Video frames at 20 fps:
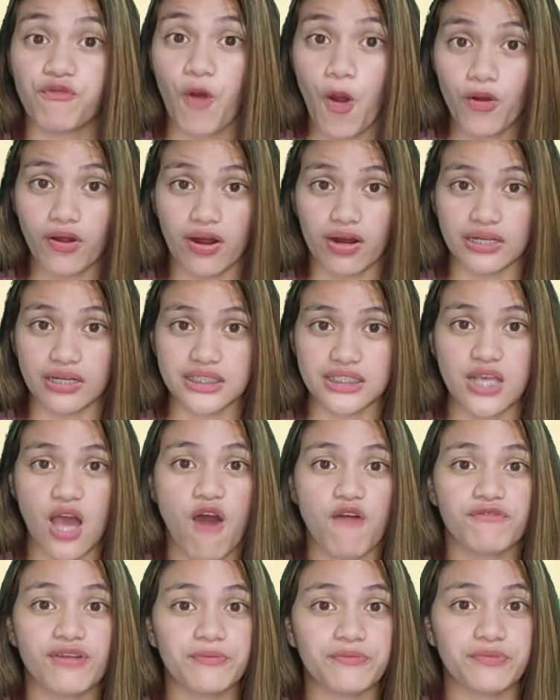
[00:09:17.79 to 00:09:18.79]
folk arts
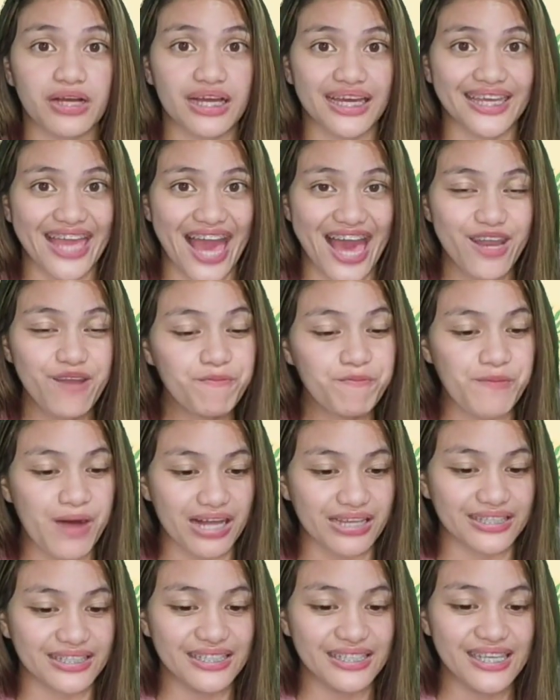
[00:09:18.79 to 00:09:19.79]
from Cagayan
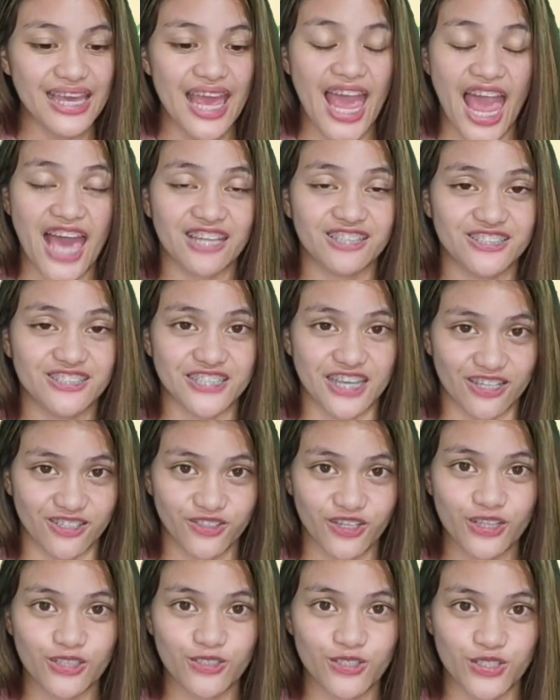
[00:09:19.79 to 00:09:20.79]
Valley and
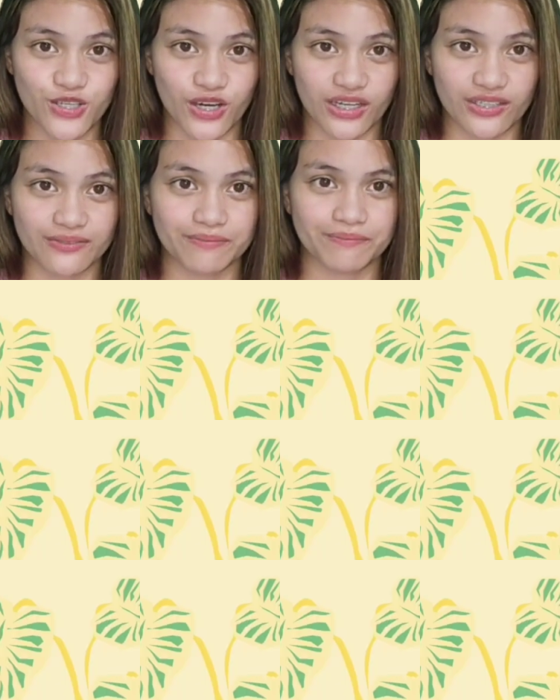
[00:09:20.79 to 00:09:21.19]
Central Luzon.